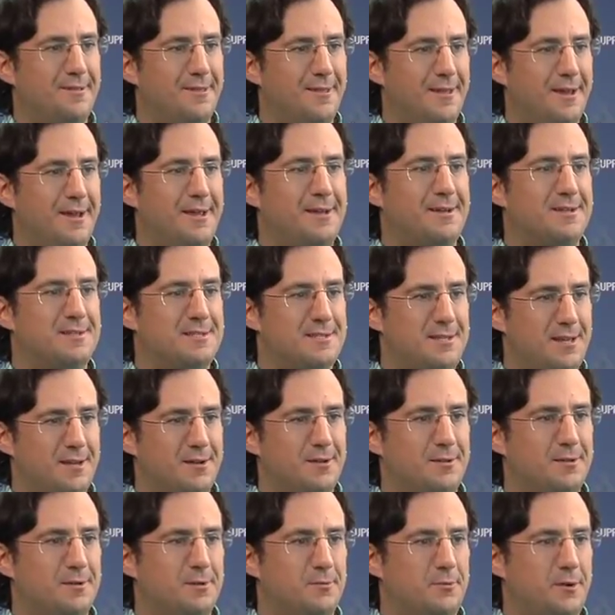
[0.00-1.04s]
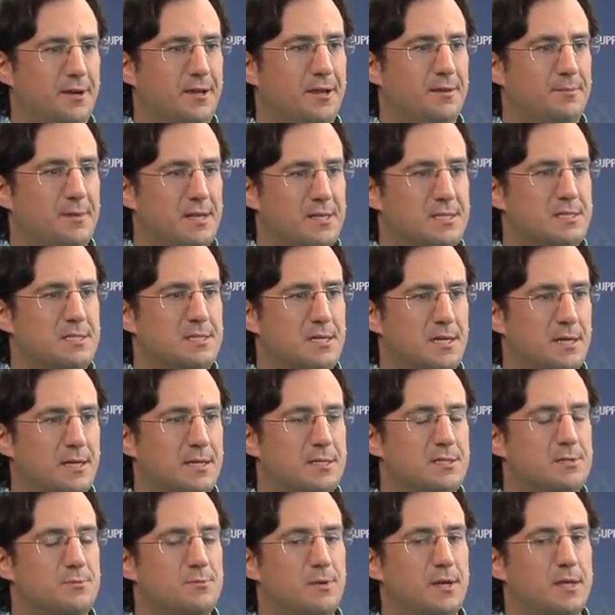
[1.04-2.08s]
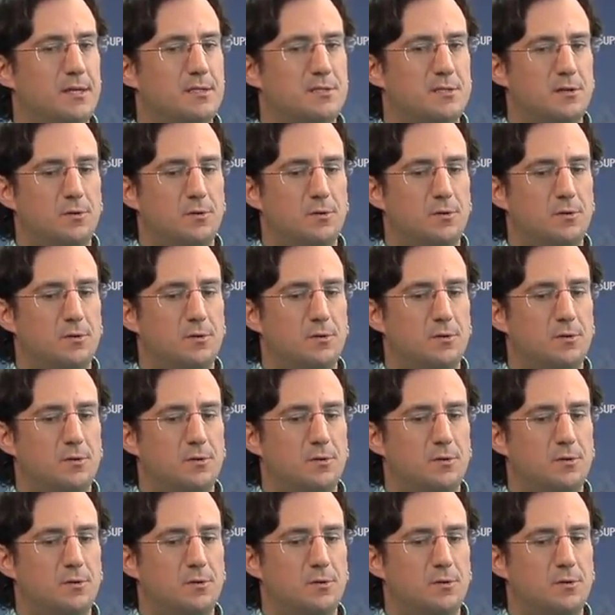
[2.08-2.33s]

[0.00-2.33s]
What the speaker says: like a standalone YMS does, right?